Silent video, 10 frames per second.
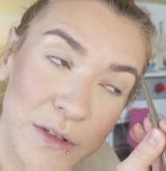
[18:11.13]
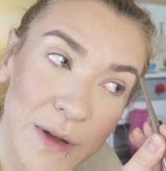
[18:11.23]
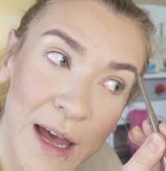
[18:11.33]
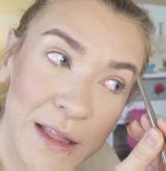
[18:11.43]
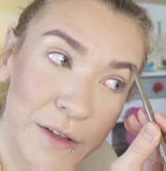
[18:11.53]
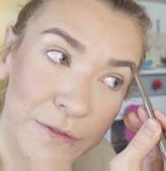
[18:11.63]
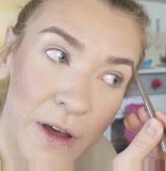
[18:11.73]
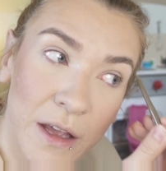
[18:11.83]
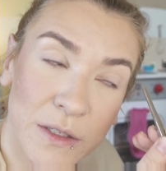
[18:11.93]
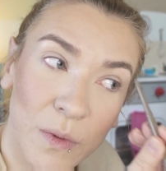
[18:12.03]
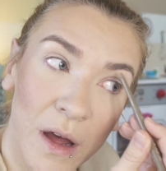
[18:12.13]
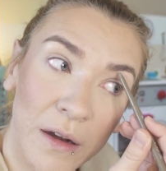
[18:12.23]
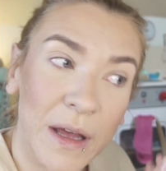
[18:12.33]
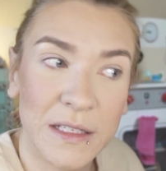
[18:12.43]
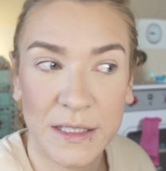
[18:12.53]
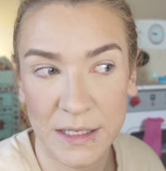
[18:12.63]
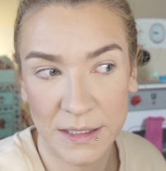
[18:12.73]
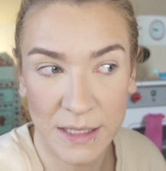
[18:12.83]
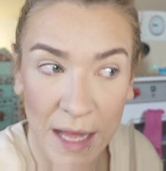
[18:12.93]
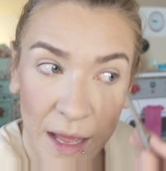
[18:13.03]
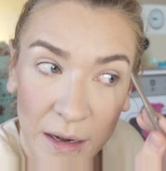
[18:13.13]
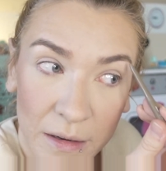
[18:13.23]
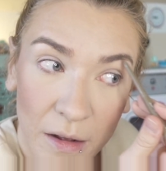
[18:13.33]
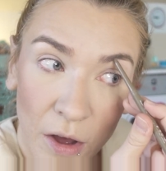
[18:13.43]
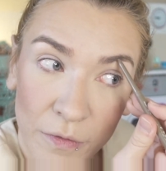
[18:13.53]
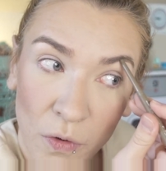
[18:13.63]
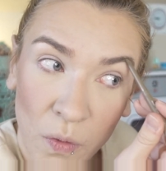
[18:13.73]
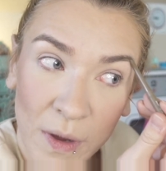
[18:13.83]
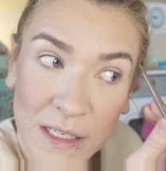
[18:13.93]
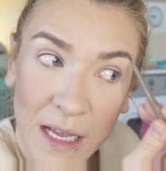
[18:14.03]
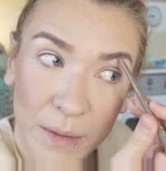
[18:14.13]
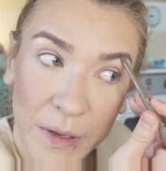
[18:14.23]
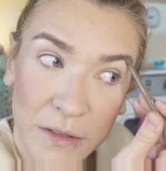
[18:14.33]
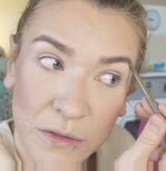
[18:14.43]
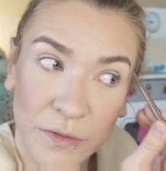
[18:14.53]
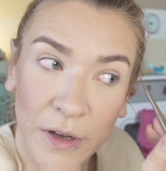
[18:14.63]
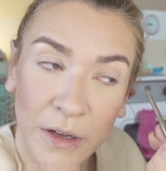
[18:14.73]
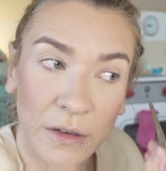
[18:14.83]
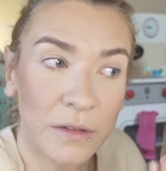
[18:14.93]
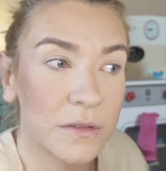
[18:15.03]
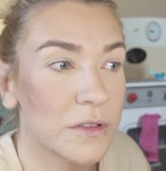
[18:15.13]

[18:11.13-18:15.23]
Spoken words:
So I had the first one, and since then I've always had a Pixel phone.